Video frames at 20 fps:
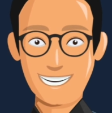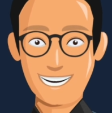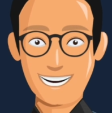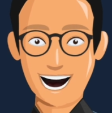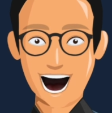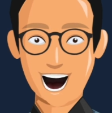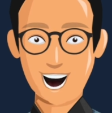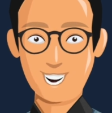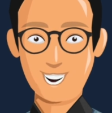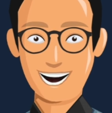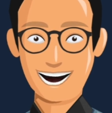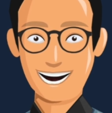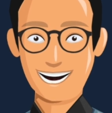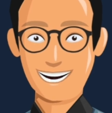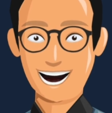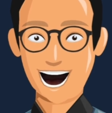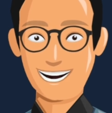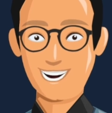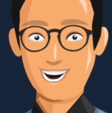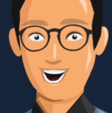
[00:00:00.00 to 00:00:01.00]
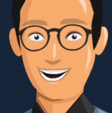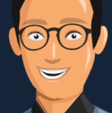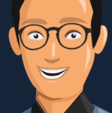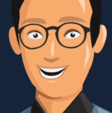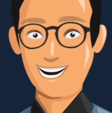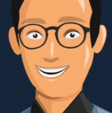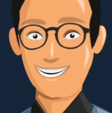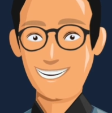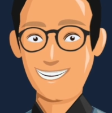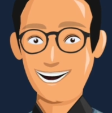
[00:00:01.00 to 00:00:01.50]
There are many content
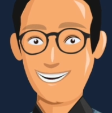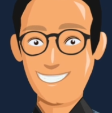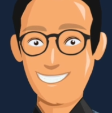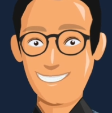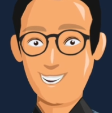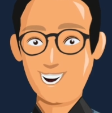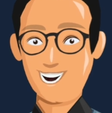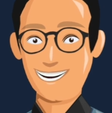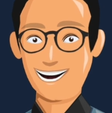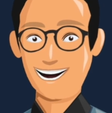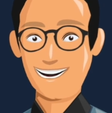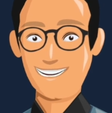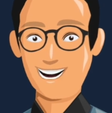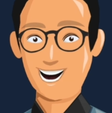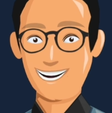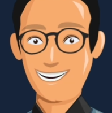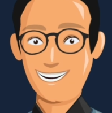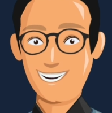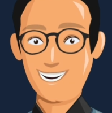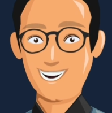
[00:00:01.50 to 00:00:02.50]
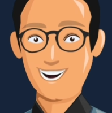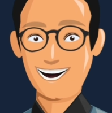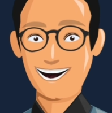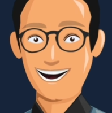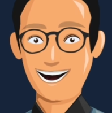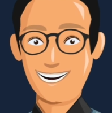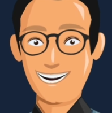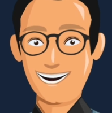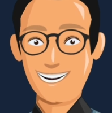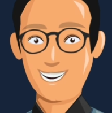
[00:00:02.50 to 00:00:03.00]
types, which can fall into
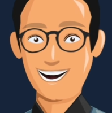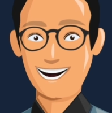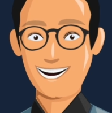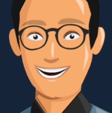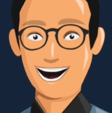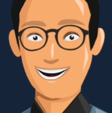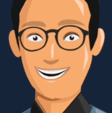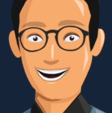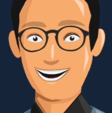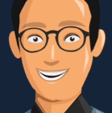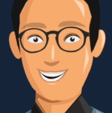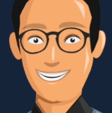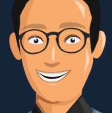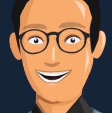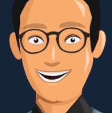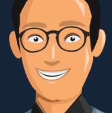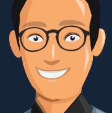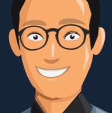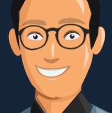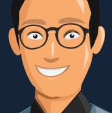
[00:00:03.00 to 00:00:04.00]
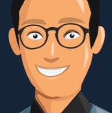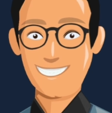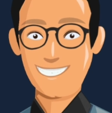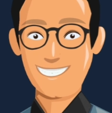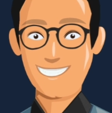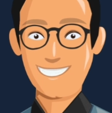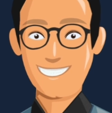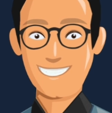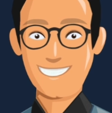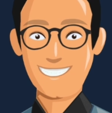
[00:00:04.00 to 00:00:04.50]
6 main categories.
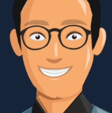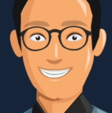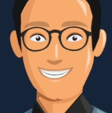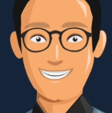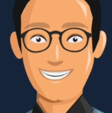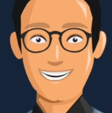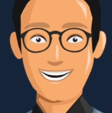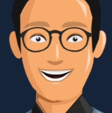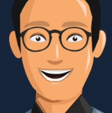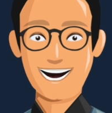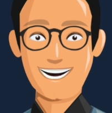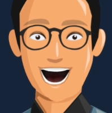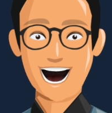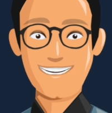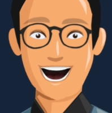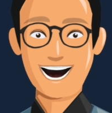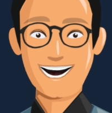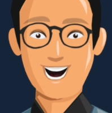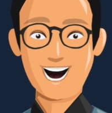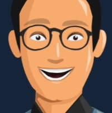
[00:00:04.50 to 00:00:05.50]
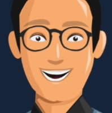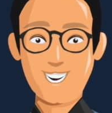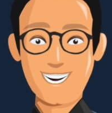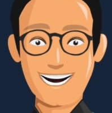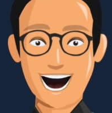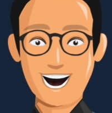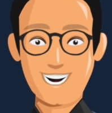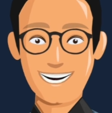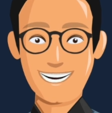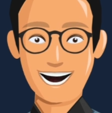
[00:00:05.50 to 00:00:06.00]
There are the how-to
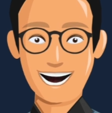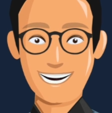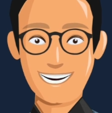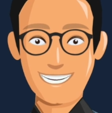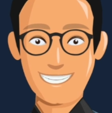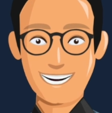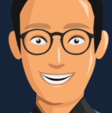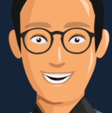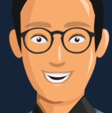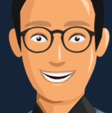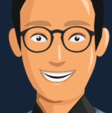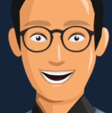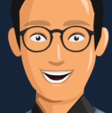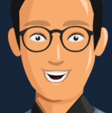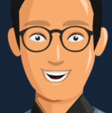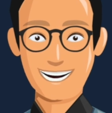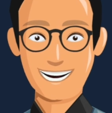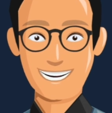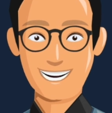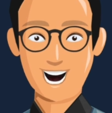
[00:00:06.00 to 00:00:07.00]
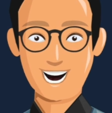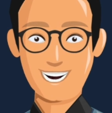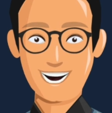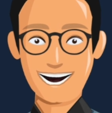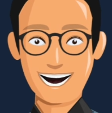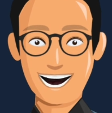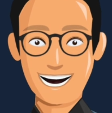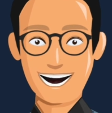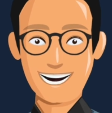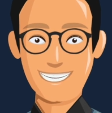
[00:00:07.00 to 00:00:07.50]
content, educational
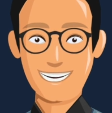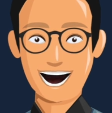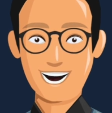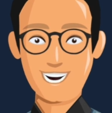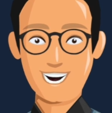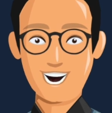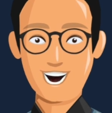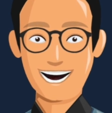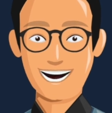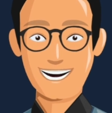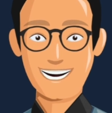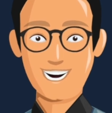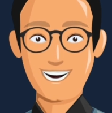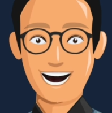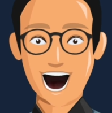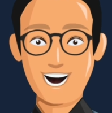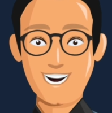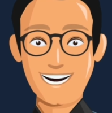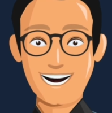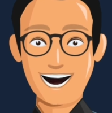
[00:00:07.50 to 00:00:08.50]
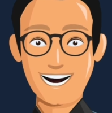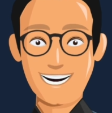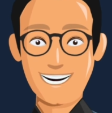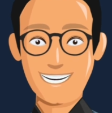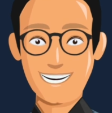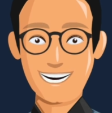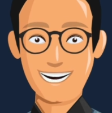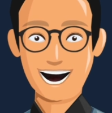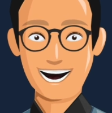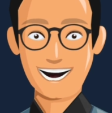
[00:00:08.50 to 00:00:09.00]
content, entertainment content,
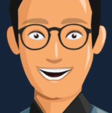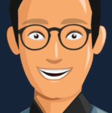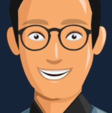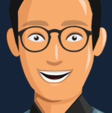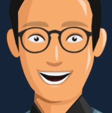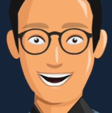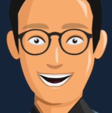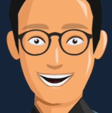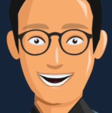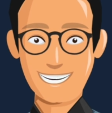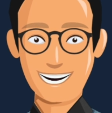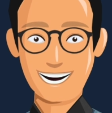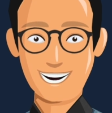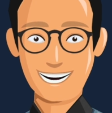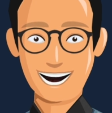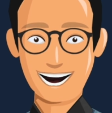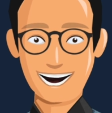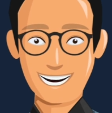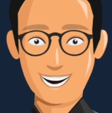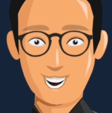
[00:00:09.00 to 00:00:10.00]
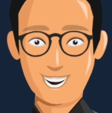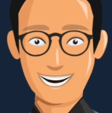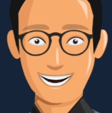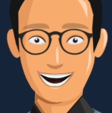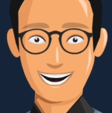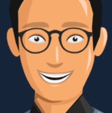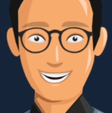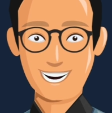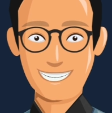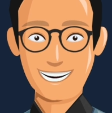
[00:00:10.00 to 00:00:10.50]
case studies or
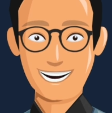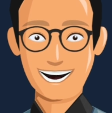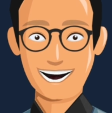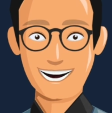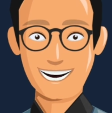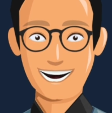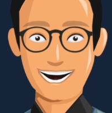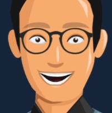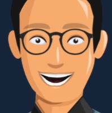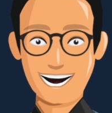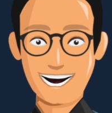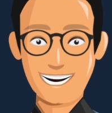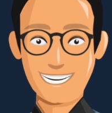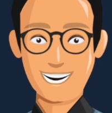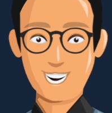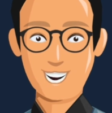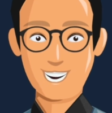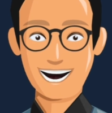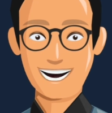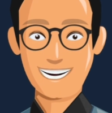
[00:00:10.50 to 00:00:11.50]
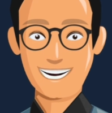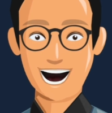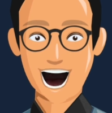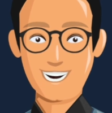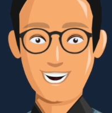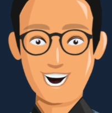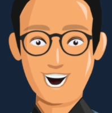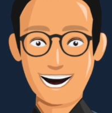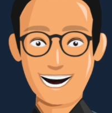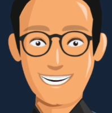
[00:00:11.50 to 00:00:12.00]
testimonials or success stories
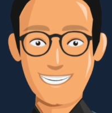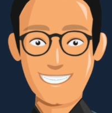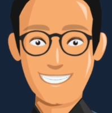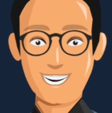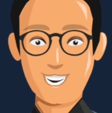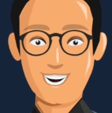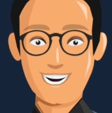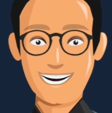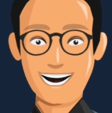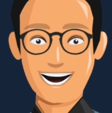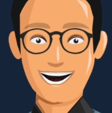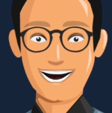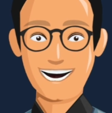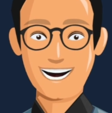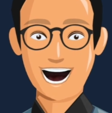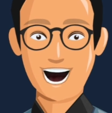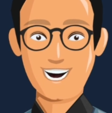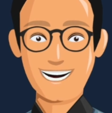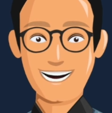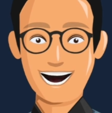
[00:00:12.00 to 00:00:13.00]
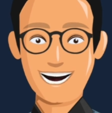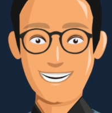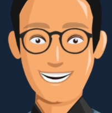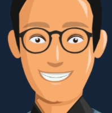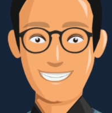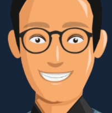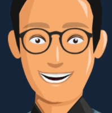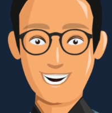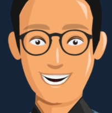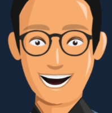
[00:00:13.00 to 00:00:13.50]
content, webinars content,
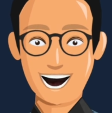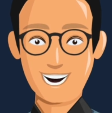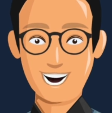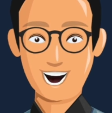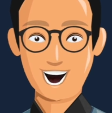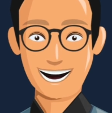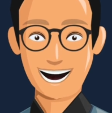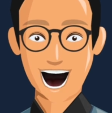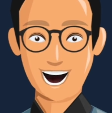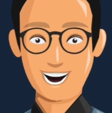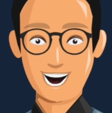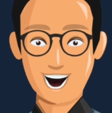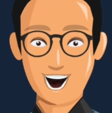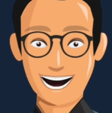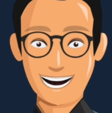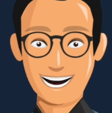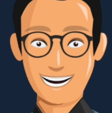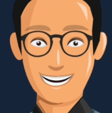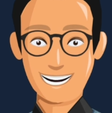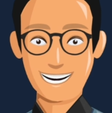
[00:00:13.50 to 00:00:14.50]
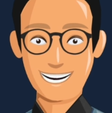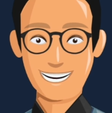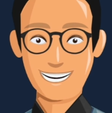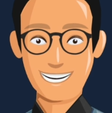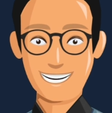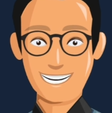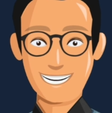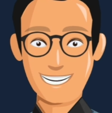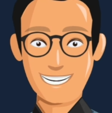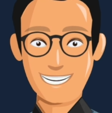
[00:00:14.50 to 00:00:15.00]
and visual content.
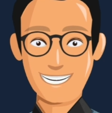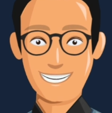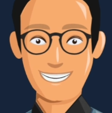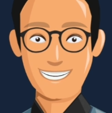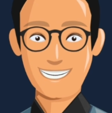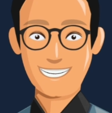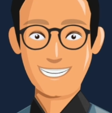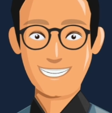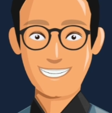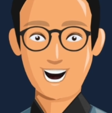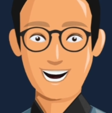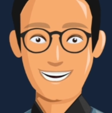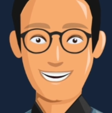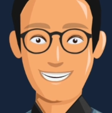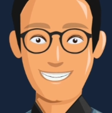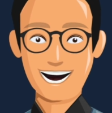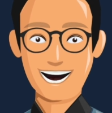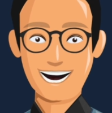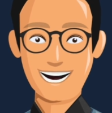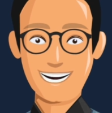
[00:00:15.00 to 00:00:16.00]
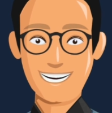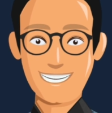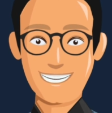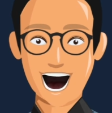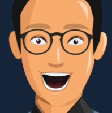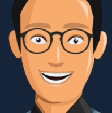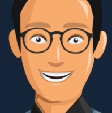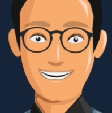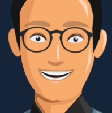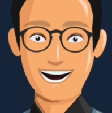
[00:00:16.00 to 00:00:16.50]
All of these have
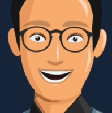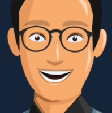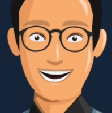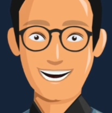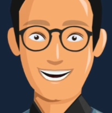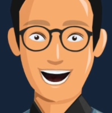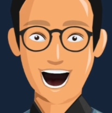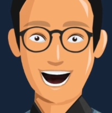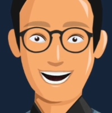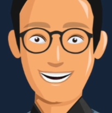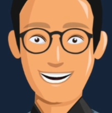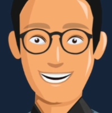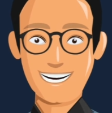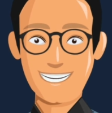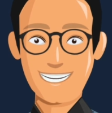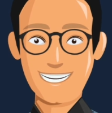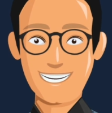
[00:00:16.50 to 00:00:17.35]
one thing in common.